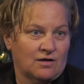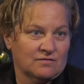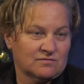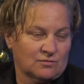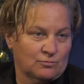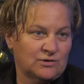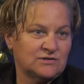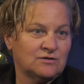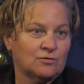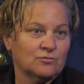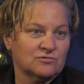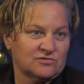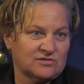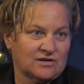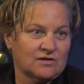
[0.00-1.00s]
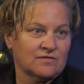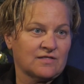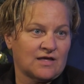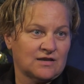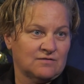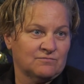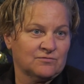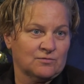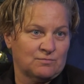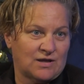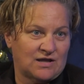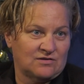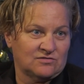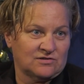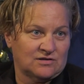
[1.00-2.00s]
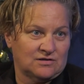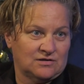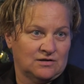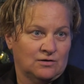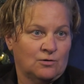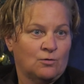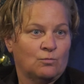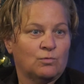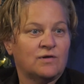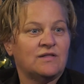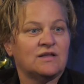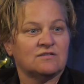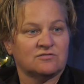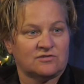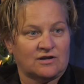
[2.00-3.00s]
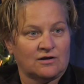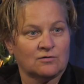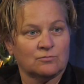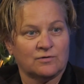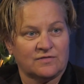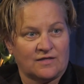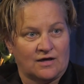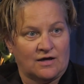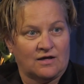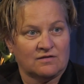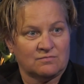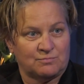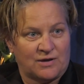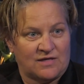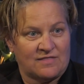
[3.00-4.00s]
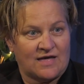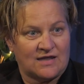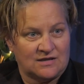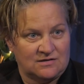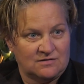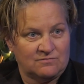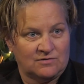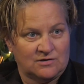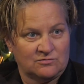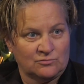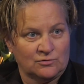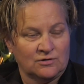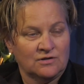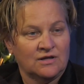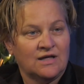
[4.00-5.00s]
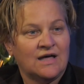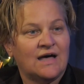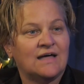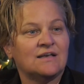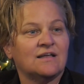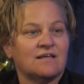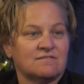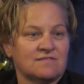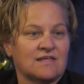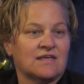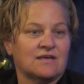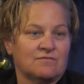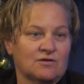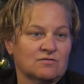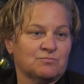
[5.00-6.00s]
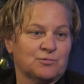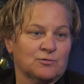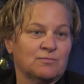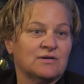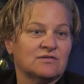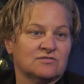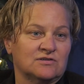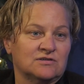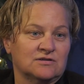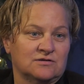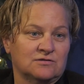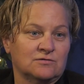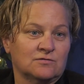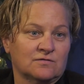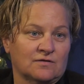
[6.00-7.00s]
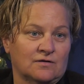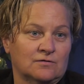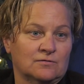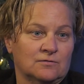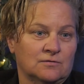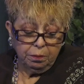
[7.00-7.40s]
So we don't share that information when it's shared with us by that individual unless they give us permission to do so.